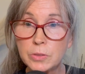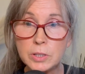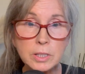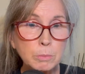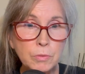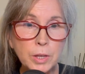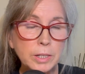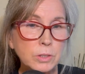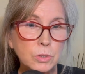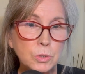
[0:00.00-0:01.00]
that some of that
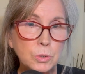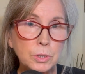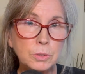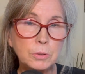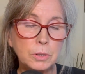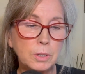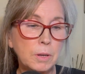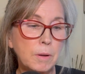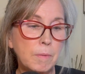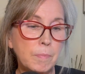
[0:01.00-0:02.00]
isn't true,
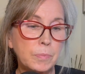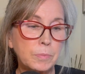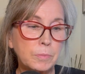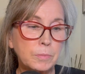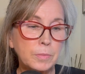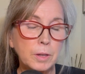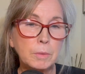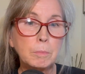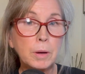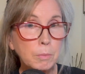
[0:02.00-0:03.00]

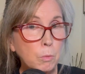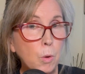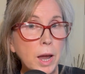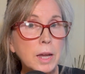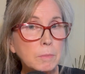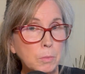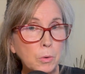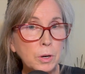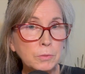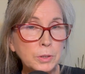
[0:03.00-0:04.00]
but way
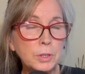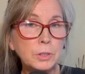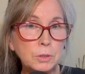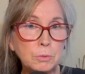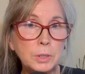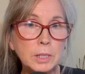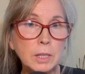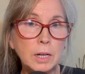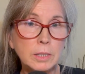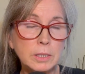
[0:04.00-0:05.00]
more of it than you
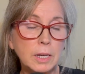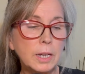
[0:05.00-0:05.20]
realize